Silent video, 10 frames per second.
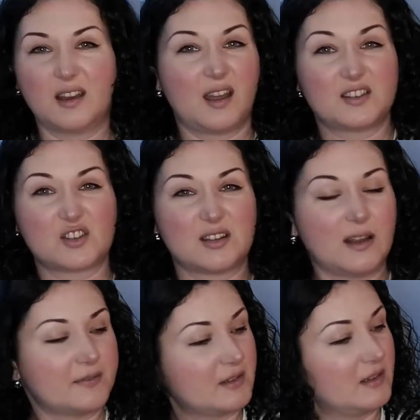I just
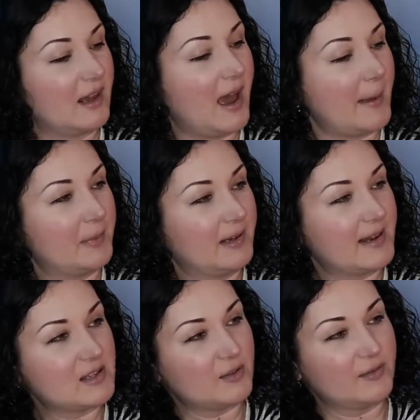loved the
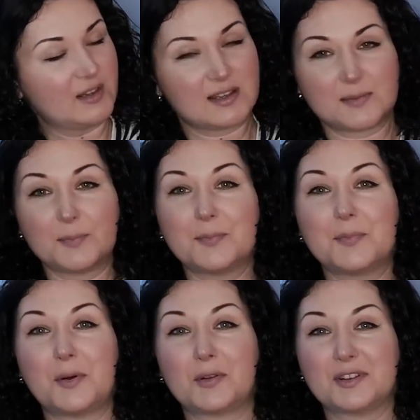happiness of this
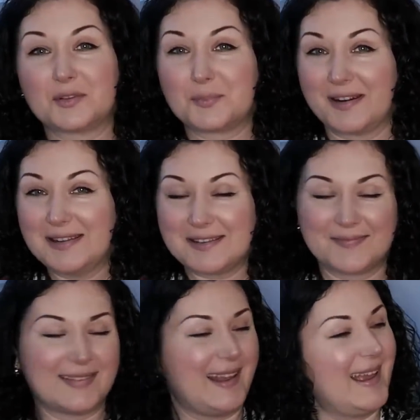polka dot print,
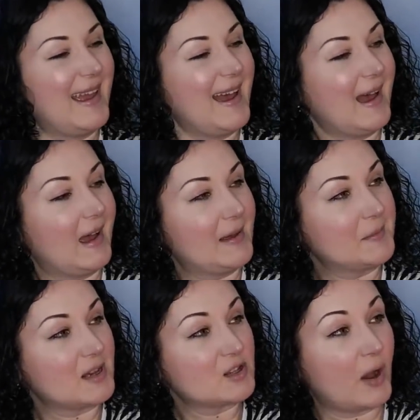
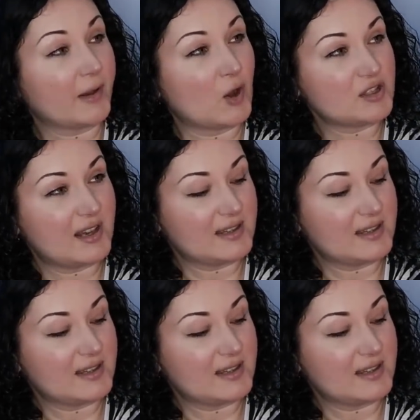so I got it,